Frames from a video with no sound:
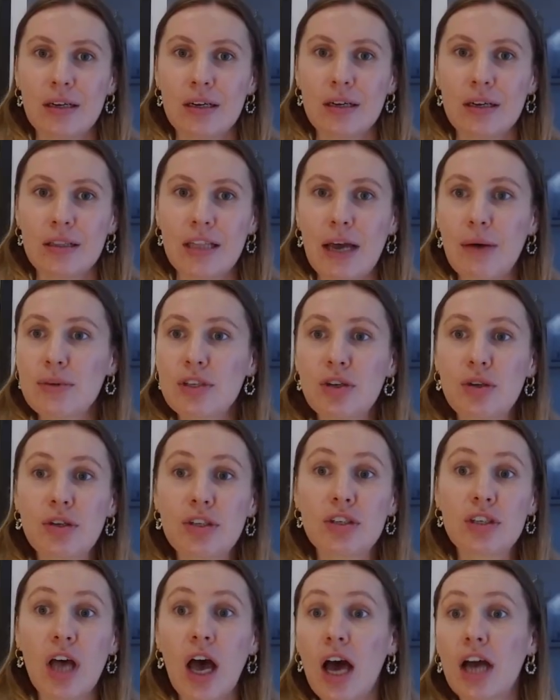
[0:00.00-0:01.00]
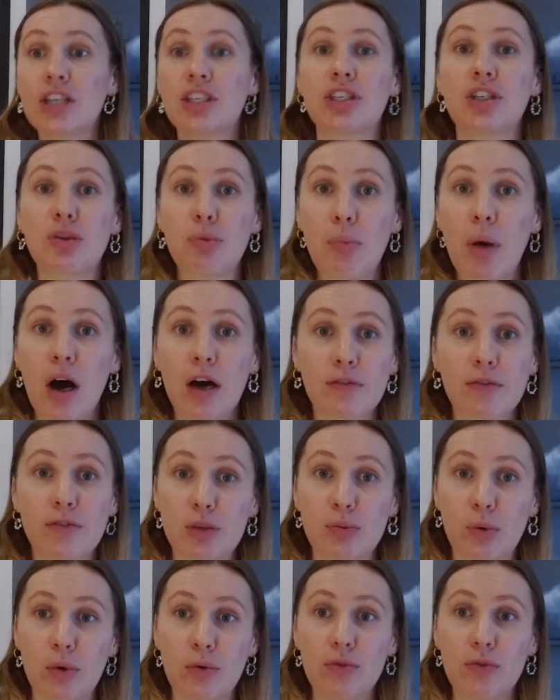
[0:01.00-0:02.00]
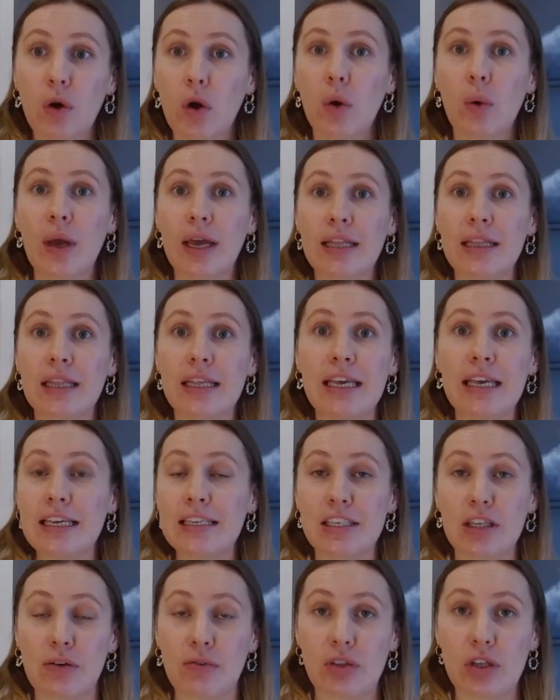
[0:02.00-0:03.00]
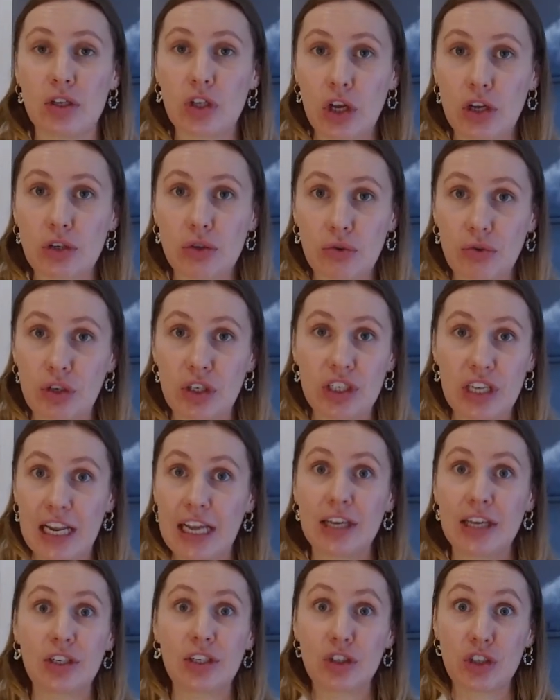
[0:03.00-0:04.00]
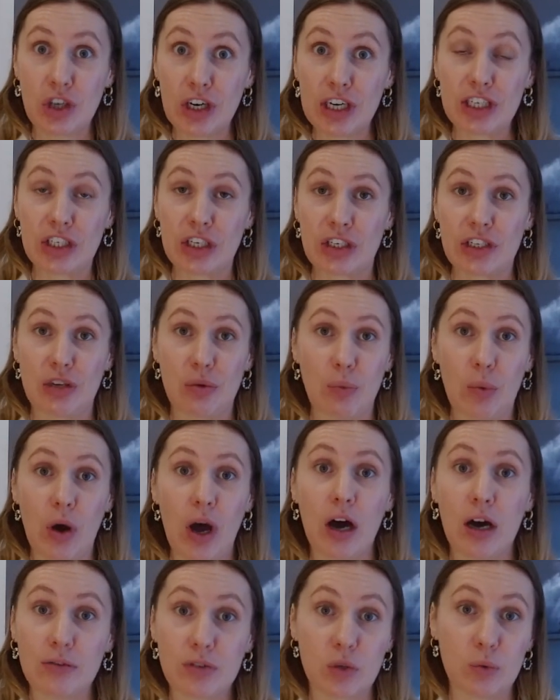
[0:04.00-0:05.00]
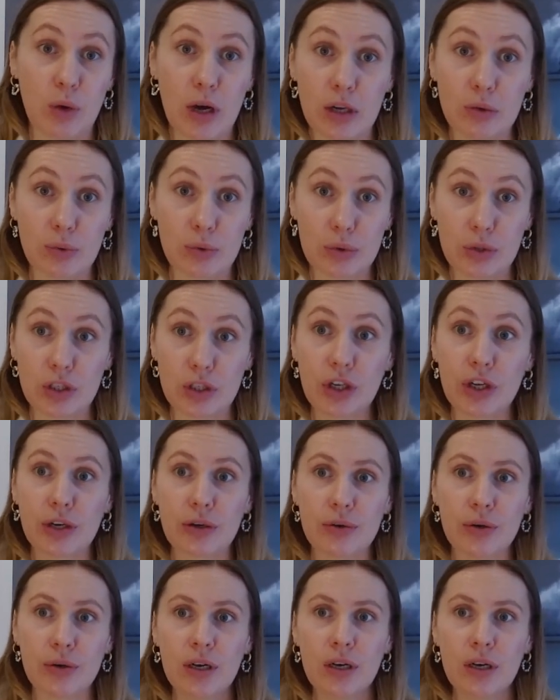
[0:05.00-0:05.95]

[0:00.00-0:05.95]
There was a surge in demand for sport following the easing of the social restrictions after World War II,